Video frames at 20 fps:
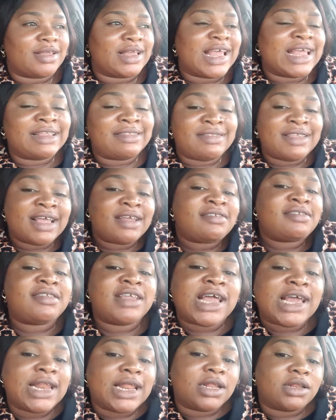a
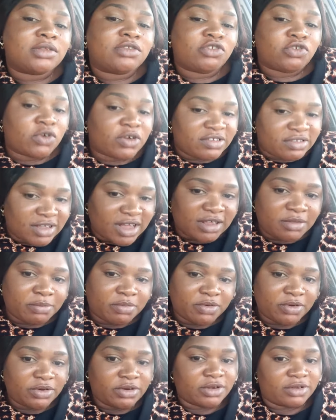tested and trusted
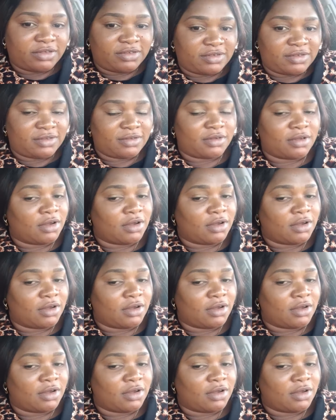product